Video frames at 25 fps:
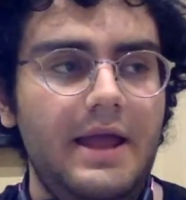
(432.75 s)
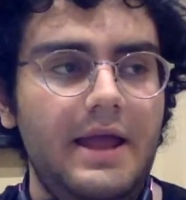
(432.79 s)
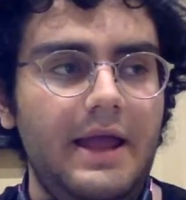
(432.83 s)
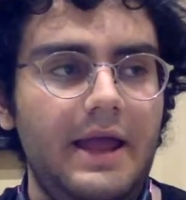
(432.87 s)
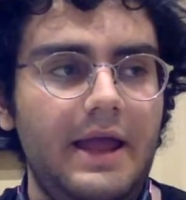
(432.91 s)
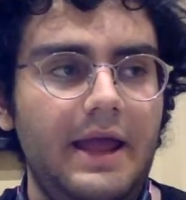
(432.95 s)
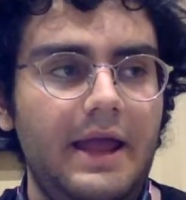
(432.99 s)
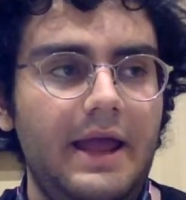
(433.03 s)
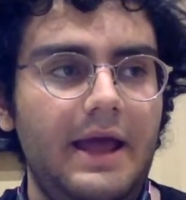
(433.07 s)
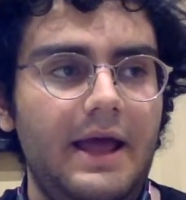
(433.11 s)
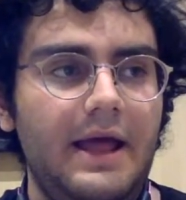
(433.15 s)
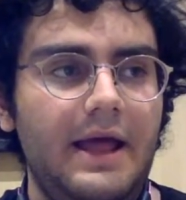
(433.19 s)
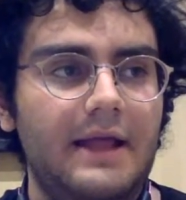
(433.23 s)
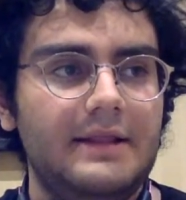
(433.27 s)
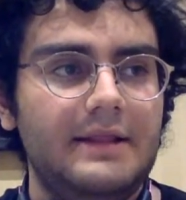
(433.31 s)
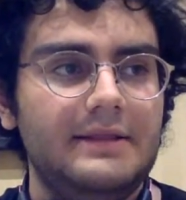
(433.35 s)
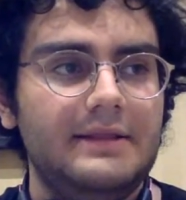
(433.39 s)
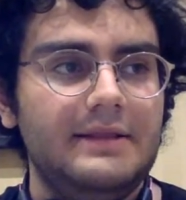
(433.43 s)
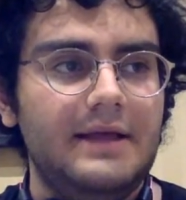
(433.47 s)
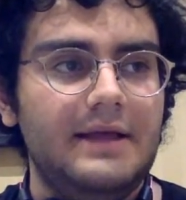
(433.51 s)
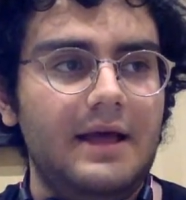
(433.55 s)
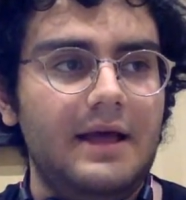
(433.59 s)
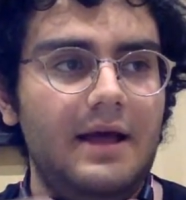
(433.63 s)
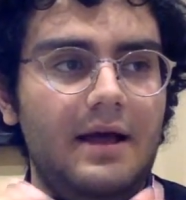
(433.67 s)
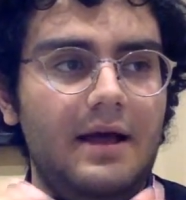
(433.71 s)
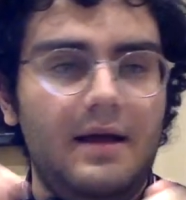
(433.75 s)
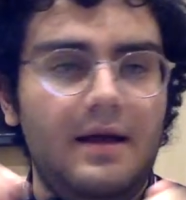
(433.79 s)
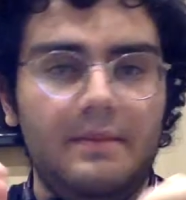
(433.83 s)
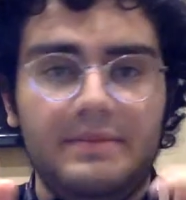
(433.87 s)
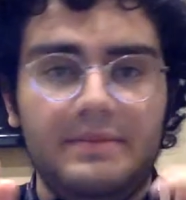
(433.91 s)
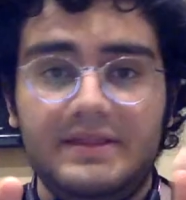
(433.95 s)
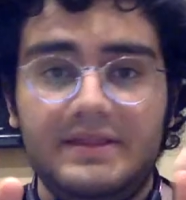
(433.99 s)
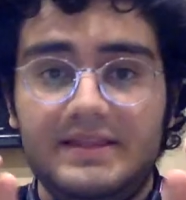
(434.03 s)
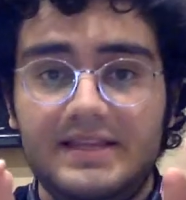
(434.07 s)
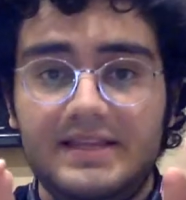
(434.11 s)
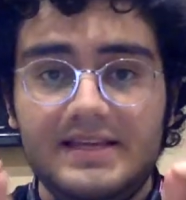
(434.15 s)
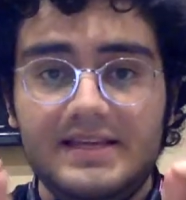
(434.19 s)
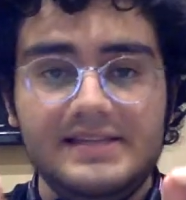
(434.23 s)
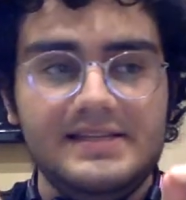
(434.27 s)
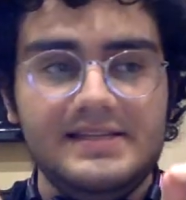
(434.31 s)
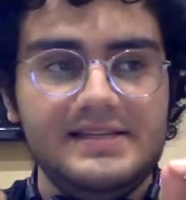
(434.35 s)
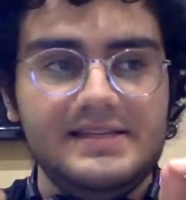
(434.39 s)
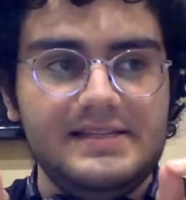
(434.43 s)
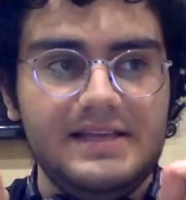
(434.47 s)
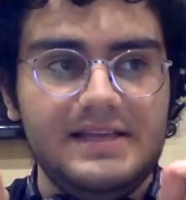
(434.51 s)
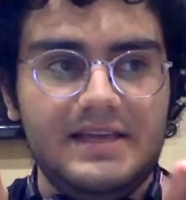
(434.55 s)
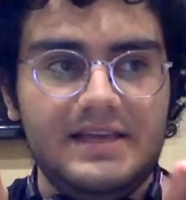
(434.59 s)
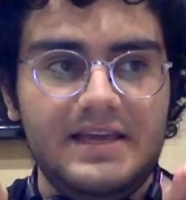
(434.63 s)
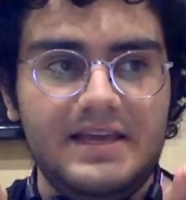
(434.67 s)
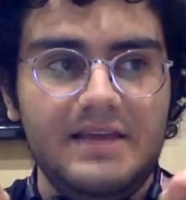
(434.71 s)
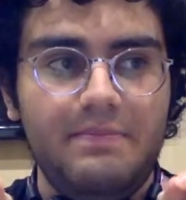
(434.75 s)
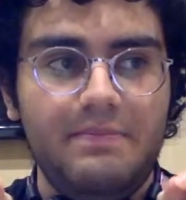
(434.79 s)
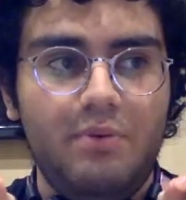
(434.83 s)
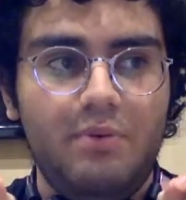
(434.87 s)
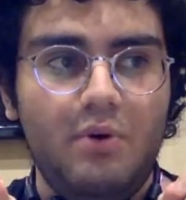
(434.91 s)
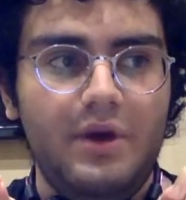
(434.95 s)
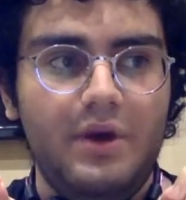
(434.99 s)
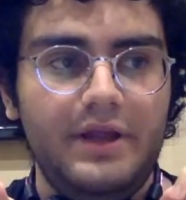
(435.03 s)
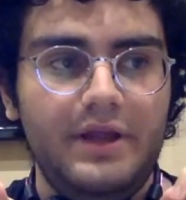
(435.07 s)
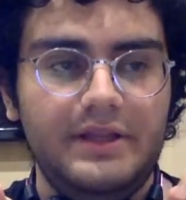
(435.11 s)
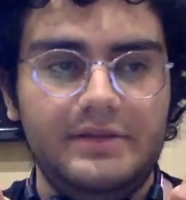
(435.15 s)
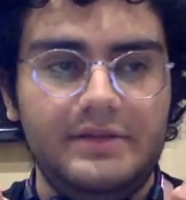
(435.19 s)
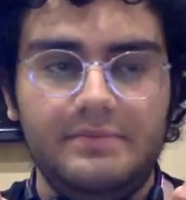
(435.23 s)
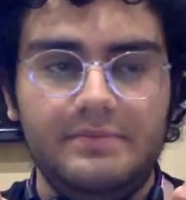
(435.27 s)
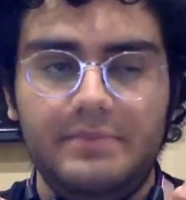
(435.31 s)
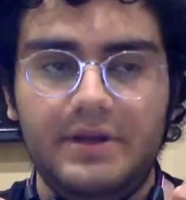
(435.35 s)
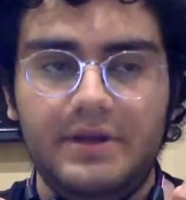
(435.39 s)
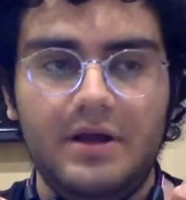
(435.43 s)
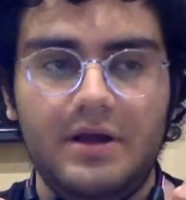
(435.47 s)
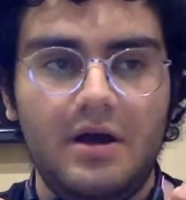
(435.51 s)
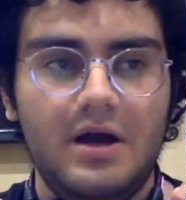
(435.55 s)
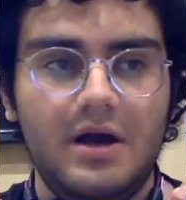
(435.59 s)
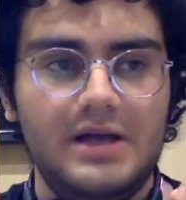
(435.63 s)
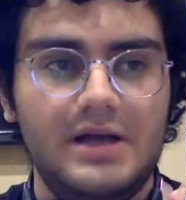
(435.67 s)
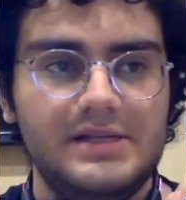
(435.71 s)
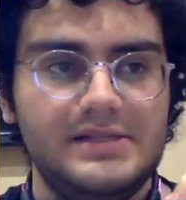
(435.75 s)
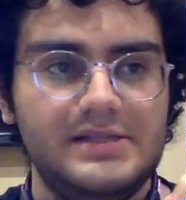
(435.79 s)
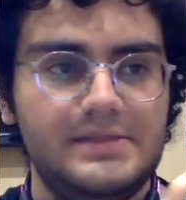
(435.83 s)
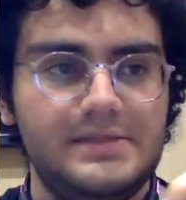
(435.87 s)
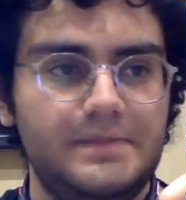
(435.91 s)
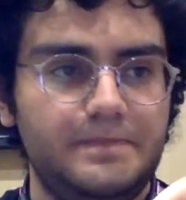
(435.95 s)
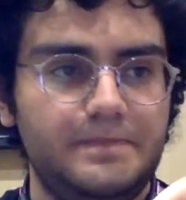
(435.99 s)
And this is the key point, because